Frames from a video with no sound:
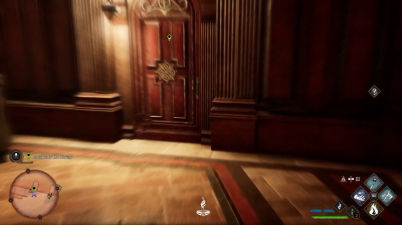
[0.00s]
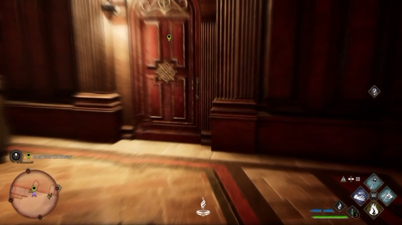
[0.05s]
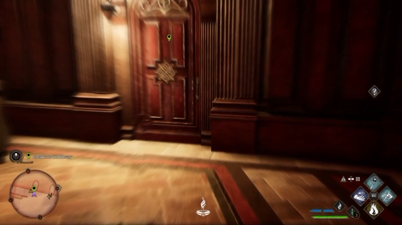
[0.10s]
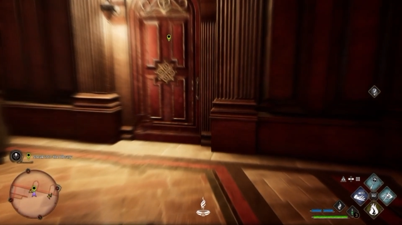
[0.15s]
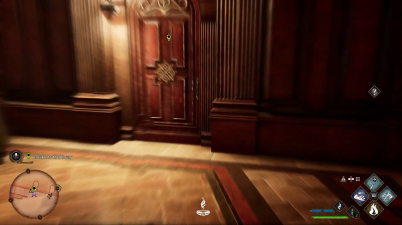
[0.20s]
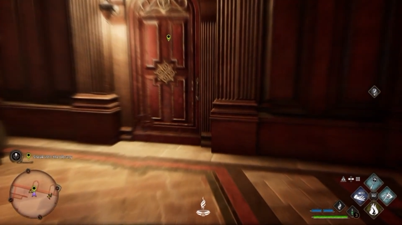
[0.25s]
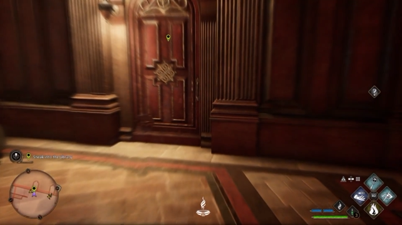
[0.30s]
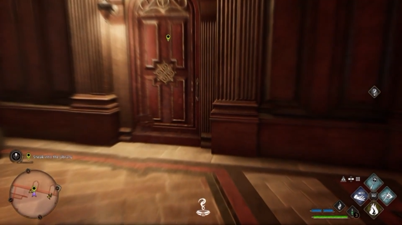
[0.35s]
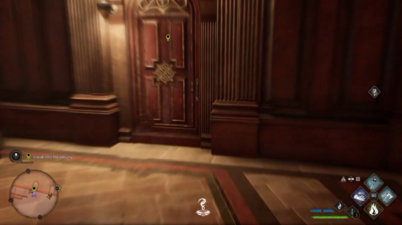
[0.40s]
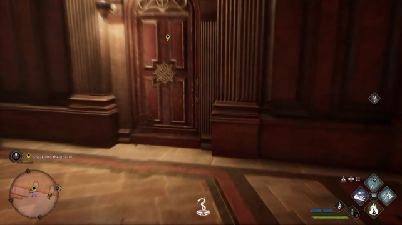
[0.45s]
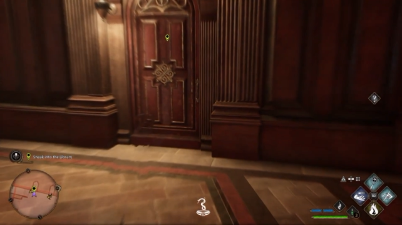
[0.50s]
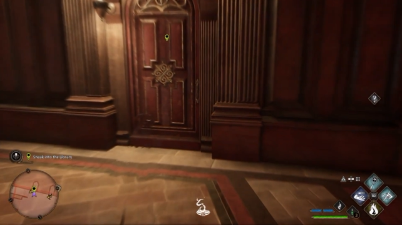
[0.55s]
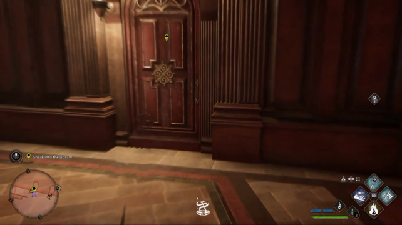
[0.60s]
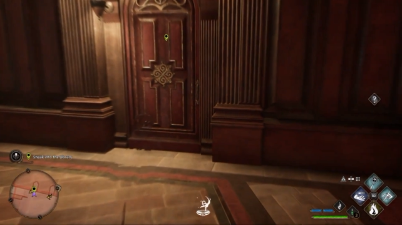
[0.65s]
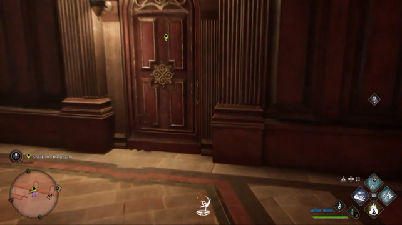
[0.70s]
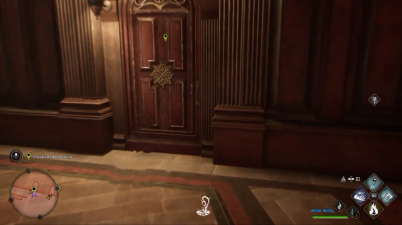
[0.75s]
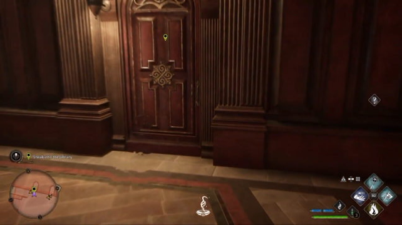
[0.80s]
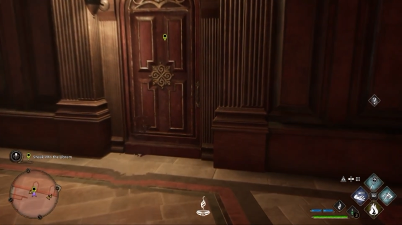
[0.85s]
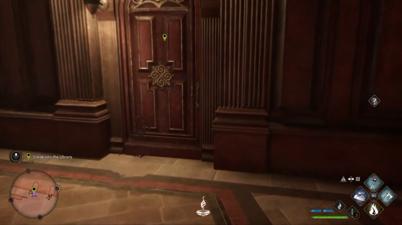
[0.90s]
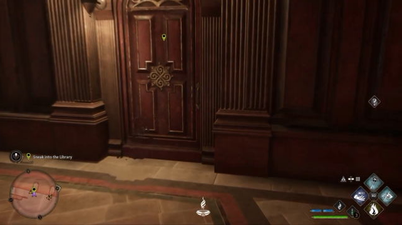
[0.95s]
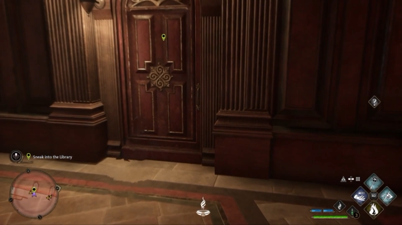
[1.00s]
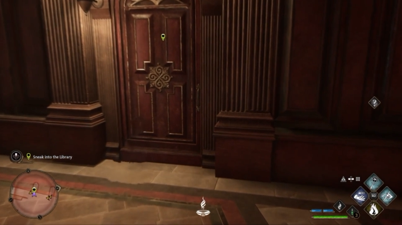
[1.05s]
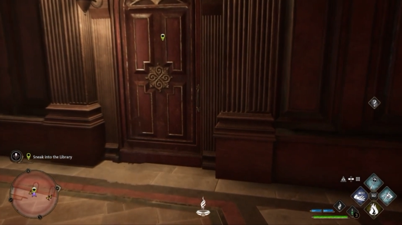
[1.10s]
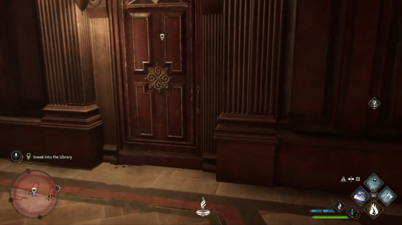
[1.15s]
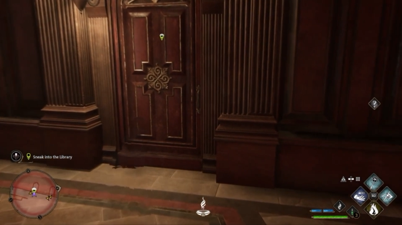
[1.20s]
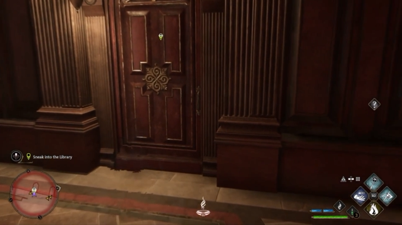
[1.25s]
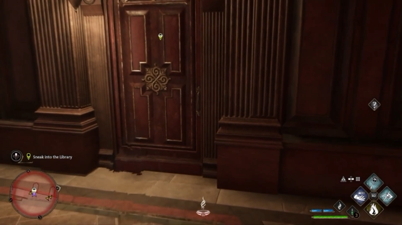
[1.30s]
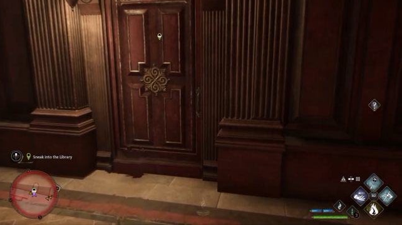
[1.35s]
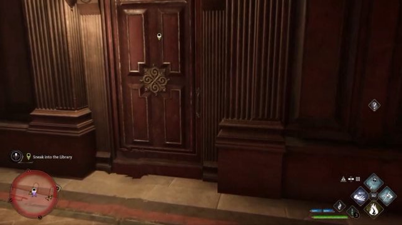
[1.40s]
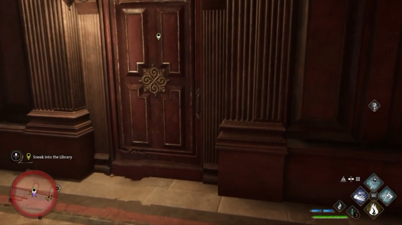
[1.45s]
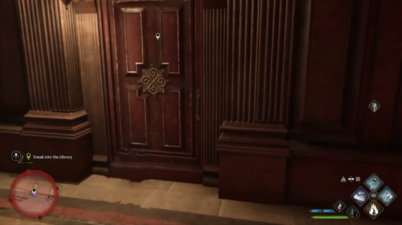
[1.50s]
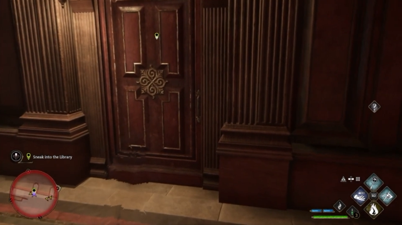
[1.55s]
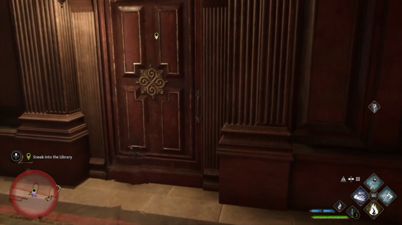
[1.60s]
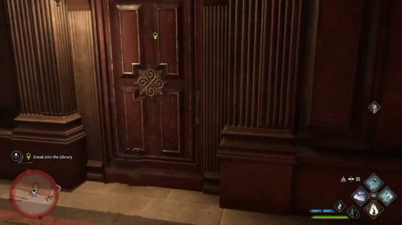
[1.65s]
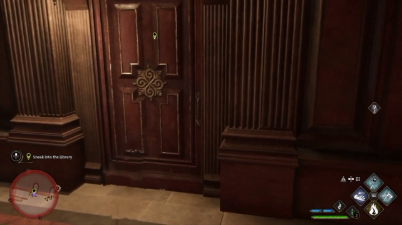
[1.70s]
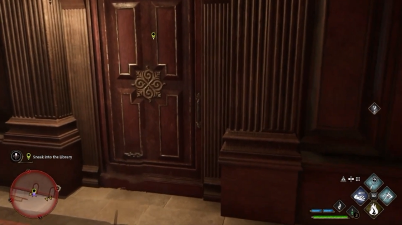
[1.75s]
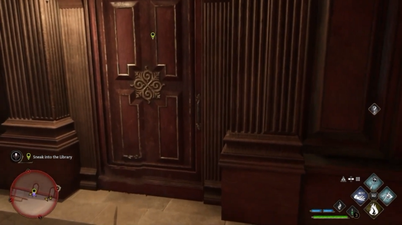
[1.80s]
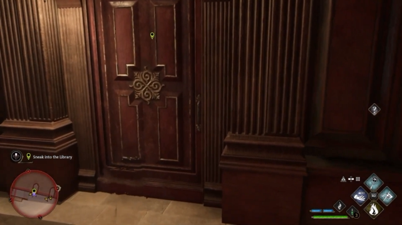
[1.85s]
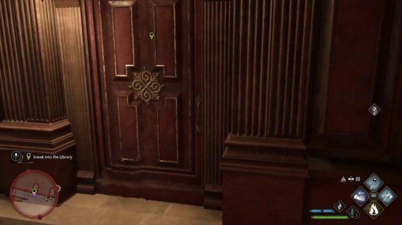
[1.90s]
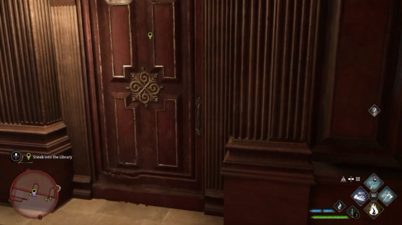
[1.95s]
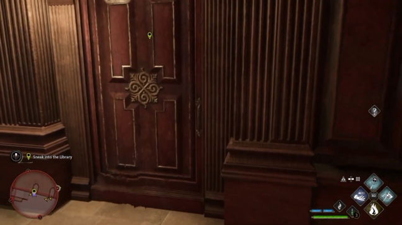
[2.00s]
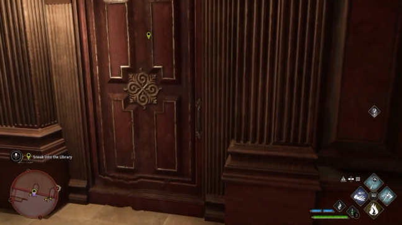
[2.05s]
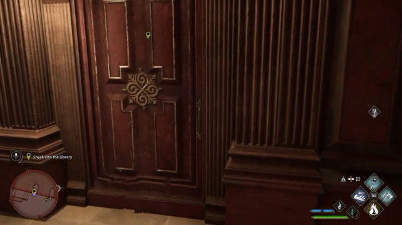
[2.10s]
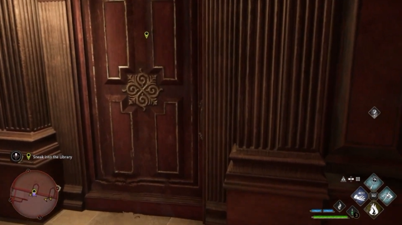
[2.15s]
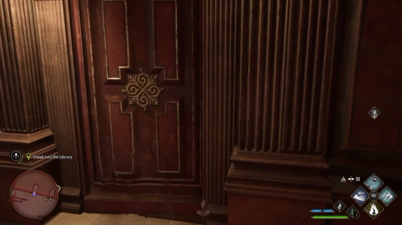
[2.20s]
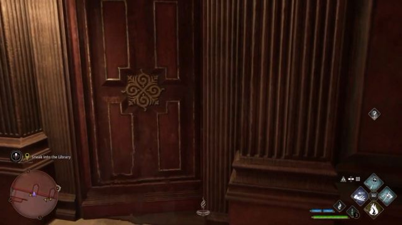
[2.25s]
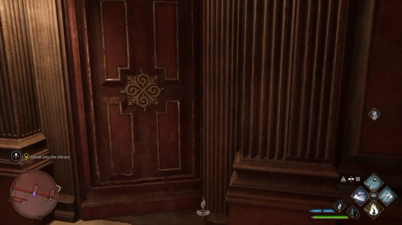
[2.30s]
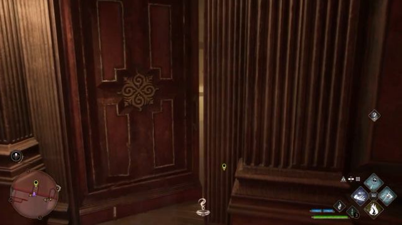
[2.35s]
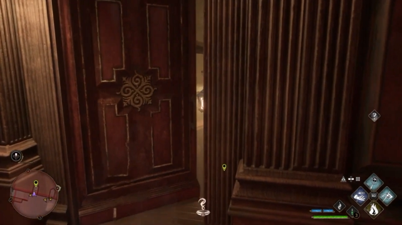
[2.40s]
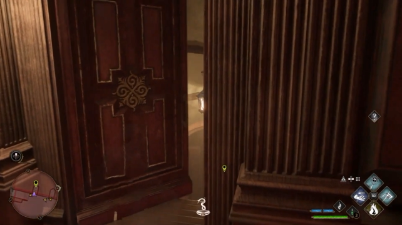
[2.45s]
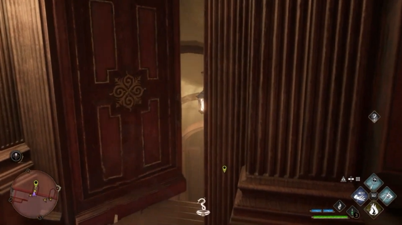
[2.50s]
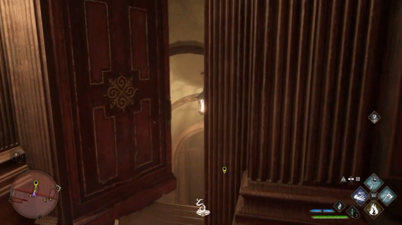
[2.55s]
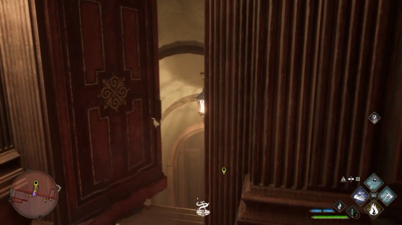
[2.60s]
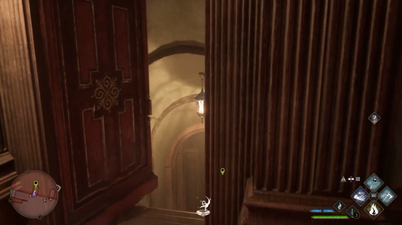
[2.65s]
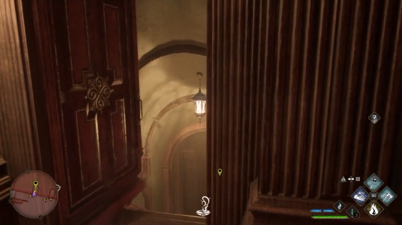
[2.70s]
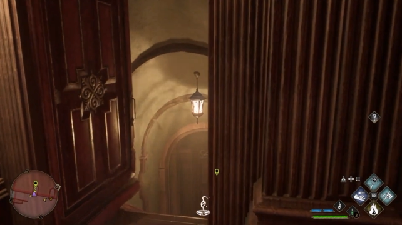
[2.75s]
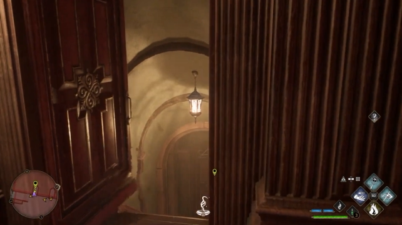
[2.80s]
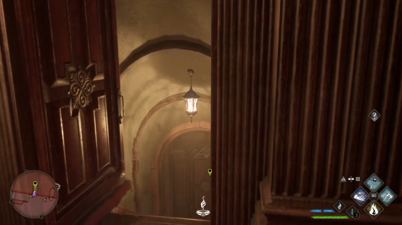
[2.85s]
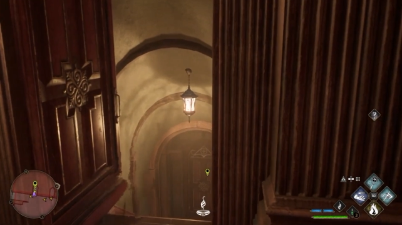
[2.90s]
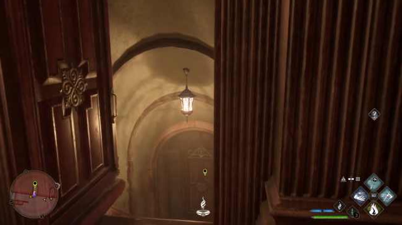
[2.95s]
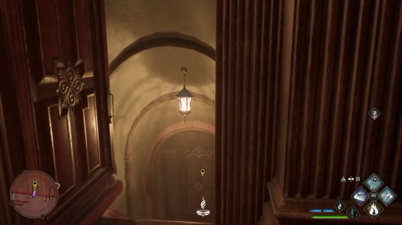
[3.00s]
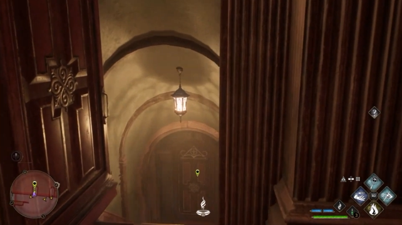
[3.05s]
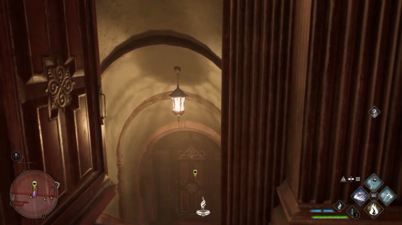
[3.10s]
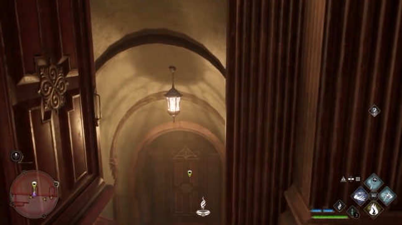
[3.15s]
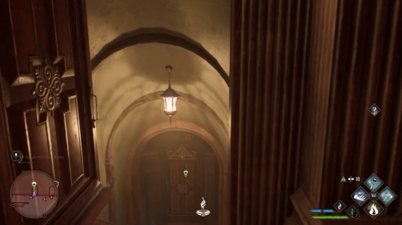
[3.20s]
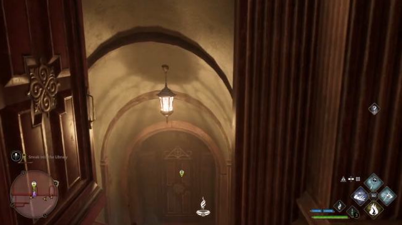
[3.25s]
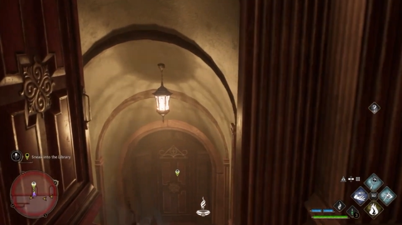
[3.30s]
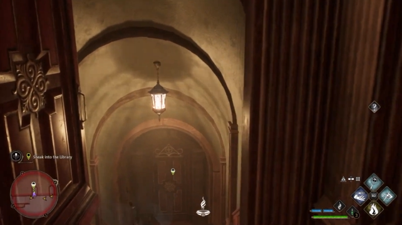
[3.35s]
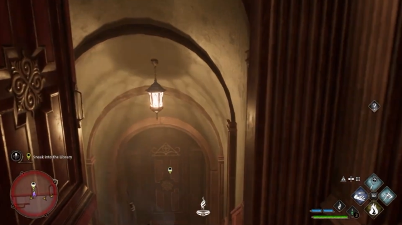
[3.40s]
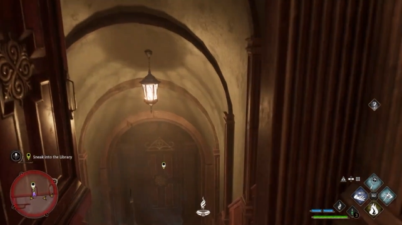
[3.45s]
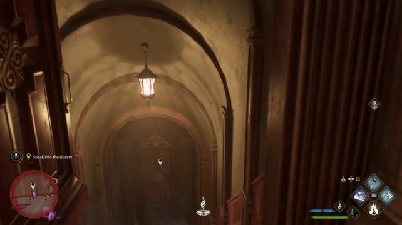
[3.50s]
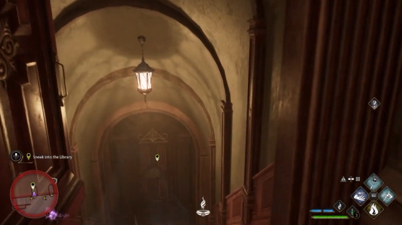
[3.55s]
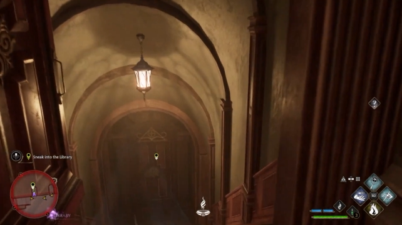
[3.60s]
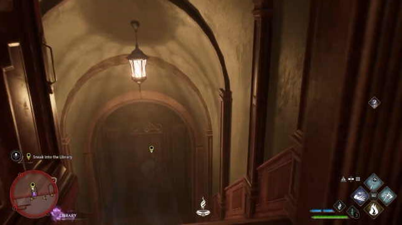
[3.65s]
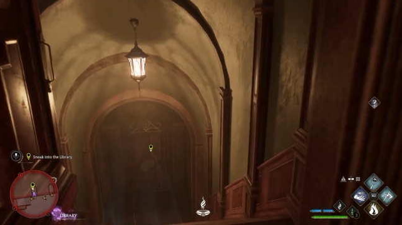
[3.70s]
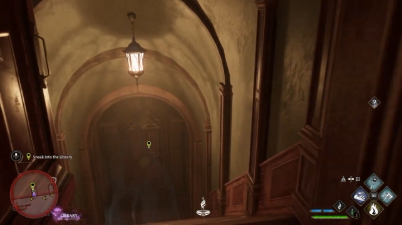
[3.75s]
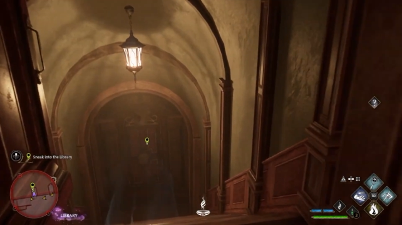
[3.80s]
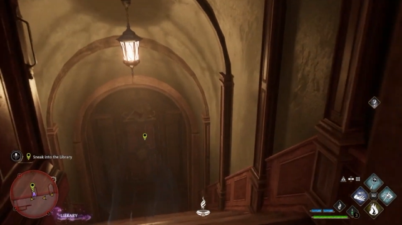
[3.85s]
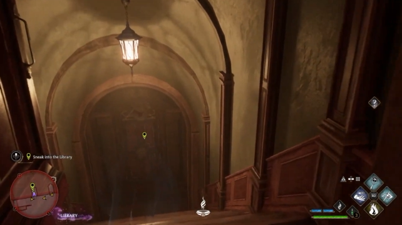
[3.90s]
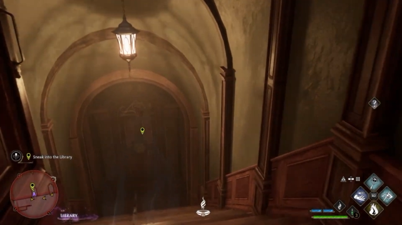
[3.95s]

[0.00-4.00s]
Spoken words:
Nobody's mouth can be seen.